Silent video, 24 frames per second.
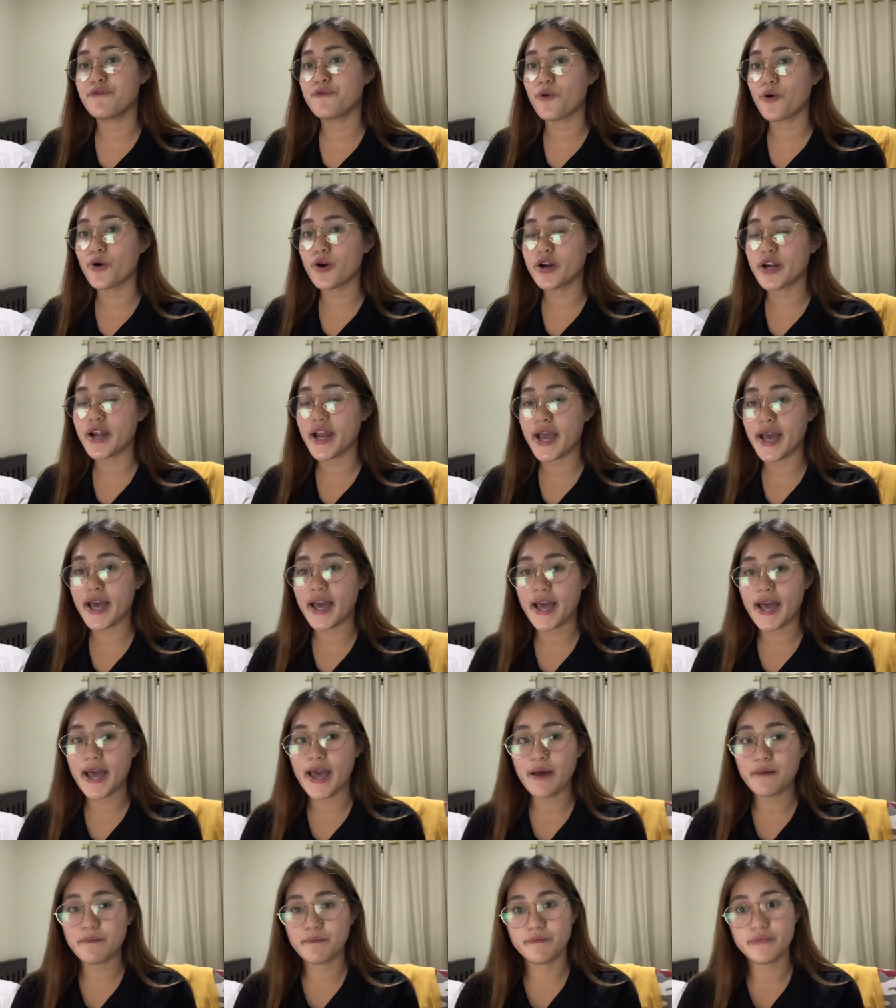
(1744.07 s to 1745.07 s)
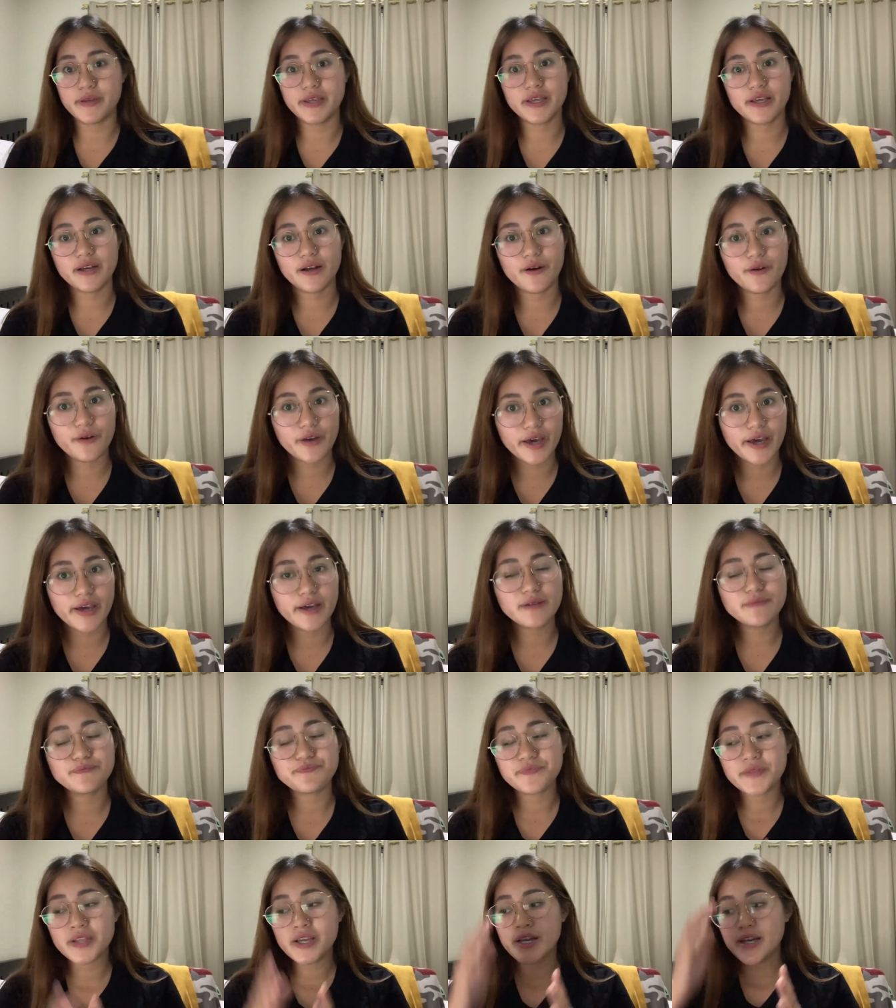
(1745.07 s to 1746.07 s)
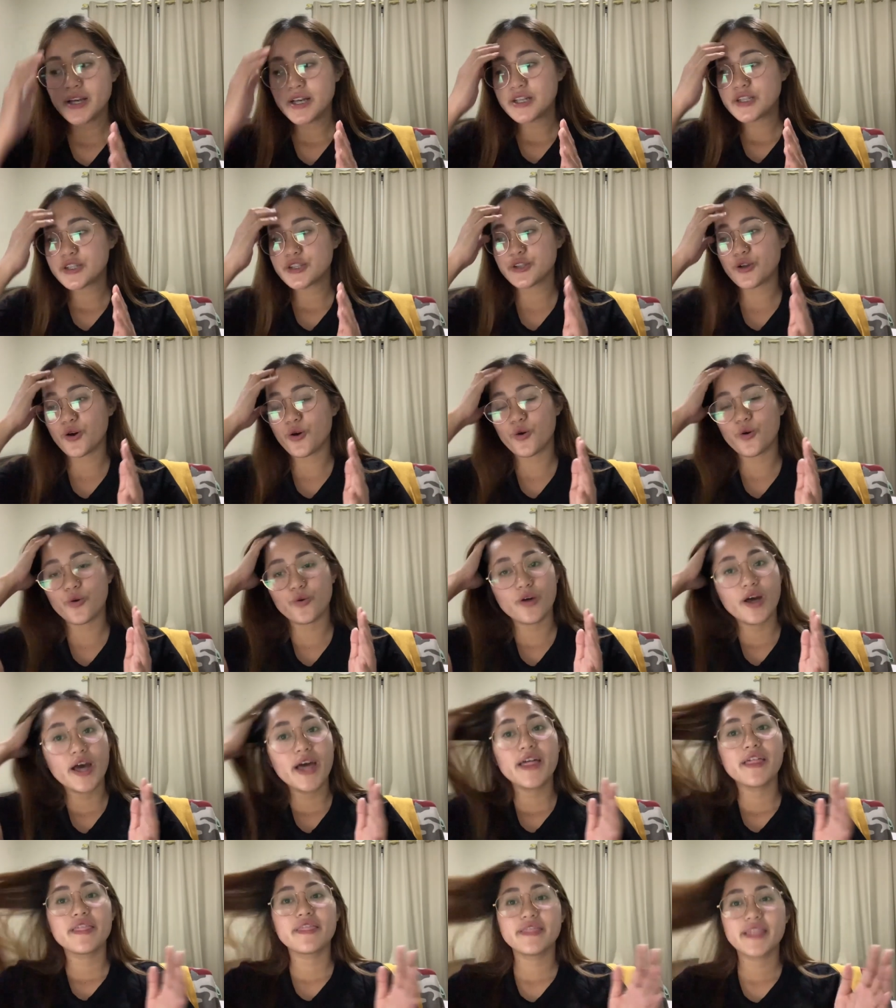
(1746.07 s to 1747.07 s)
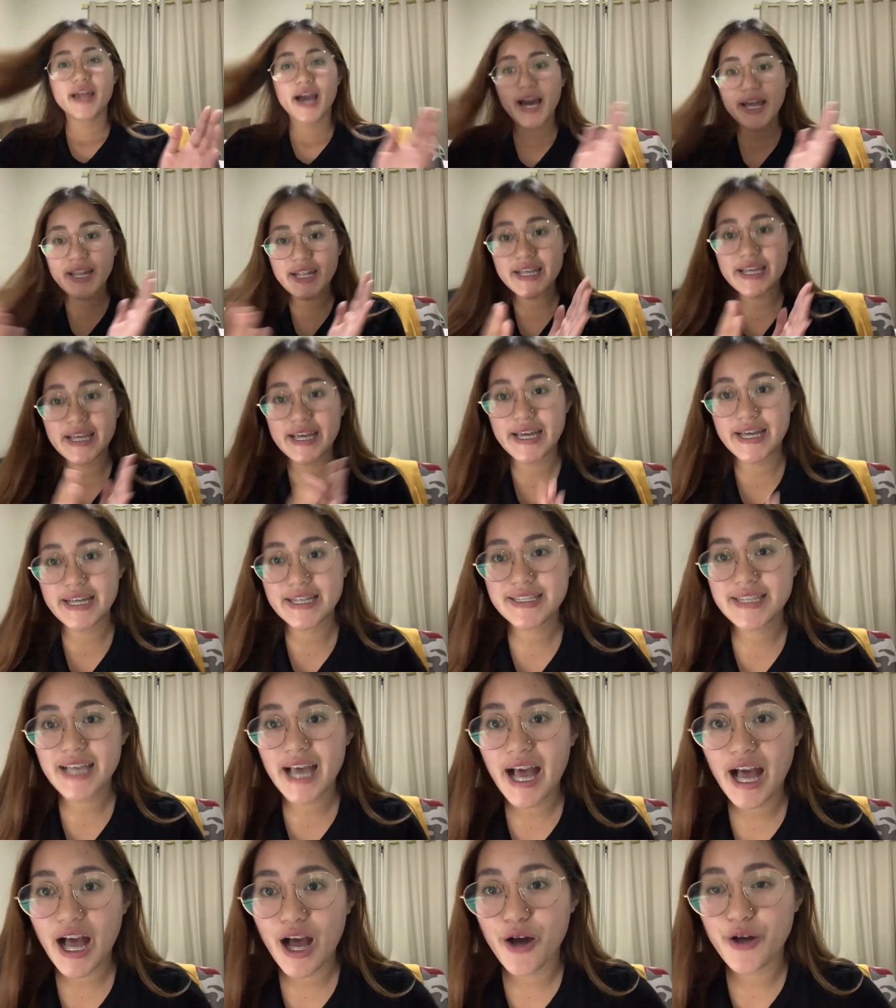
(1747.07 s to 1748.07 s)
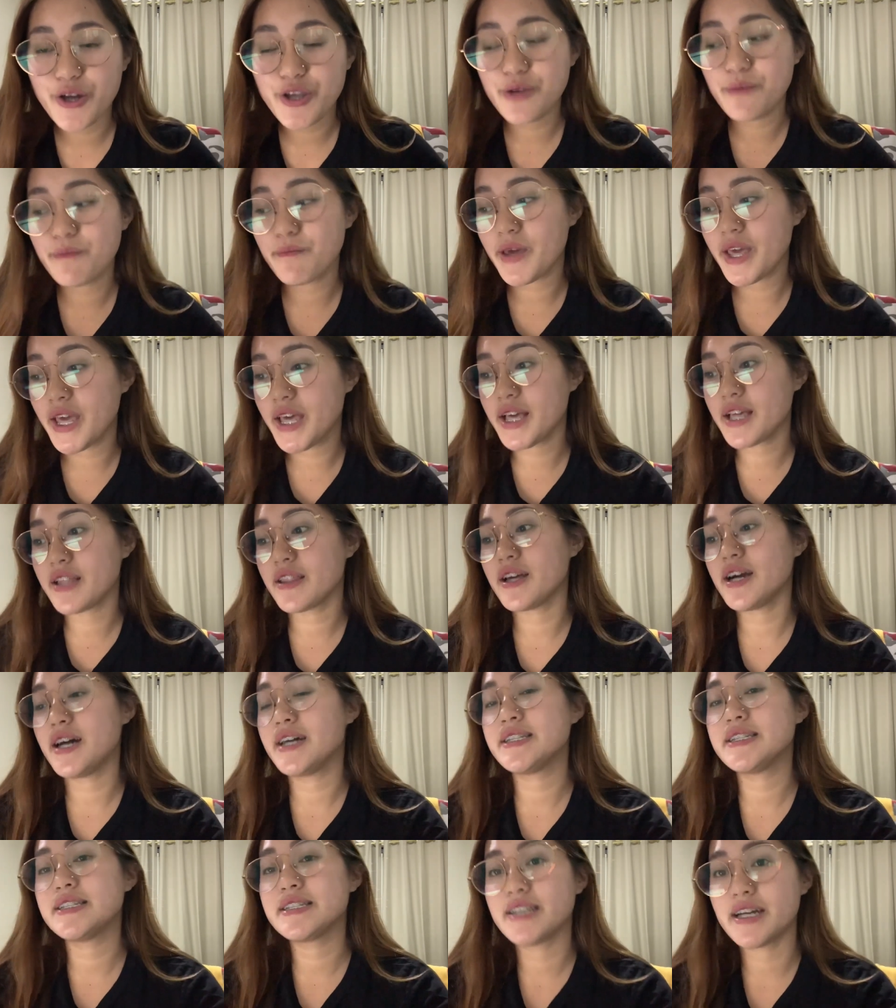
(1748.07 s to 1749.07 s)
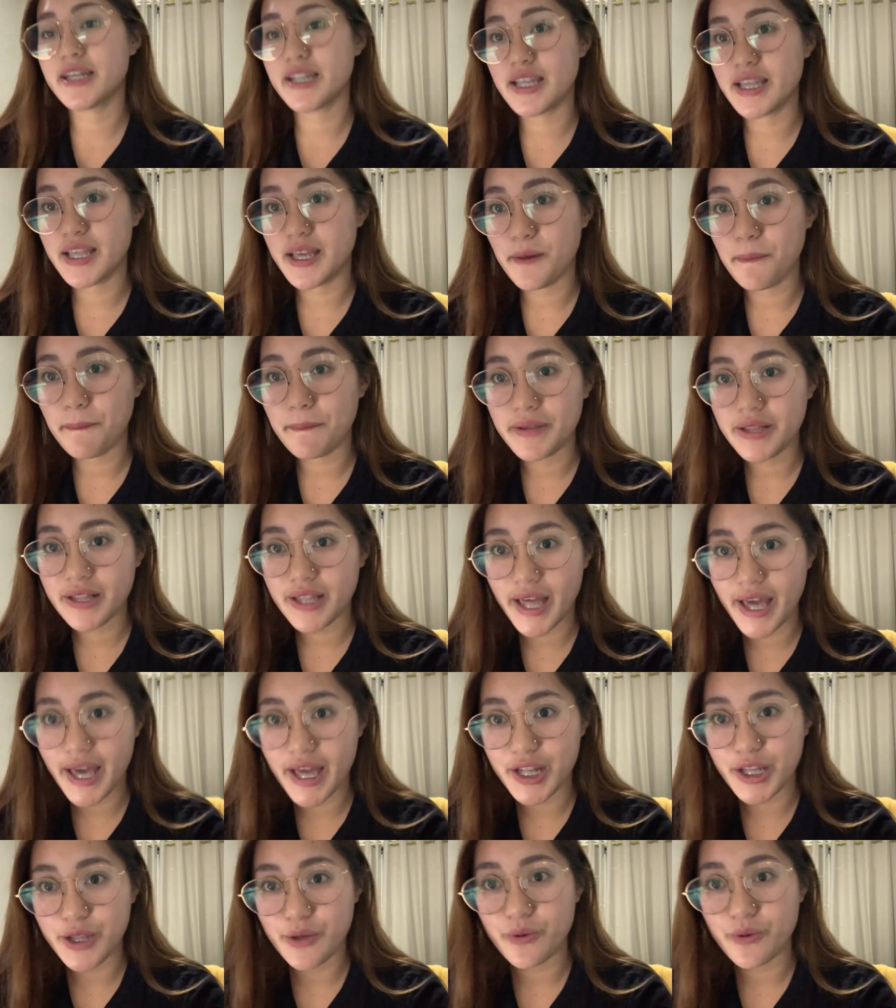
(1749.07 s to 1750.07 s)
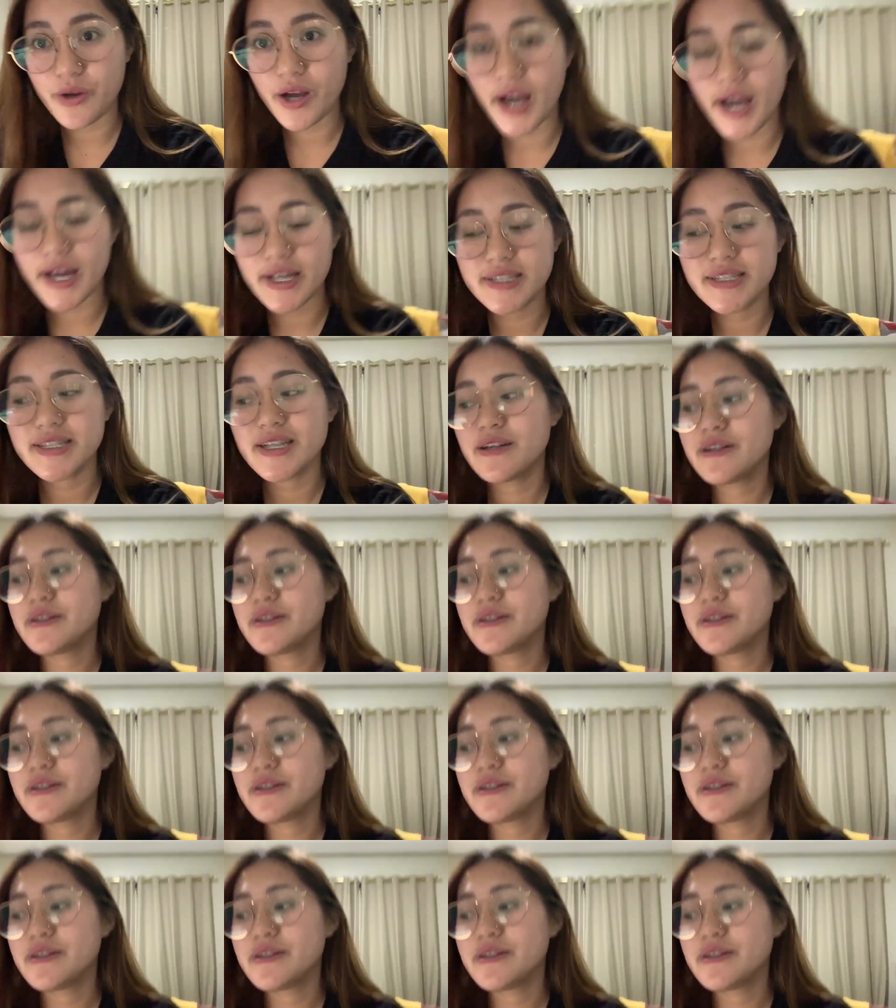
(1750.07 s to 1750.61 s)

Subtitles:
4 MB. Okay, so that is how you make a study plan, you guys.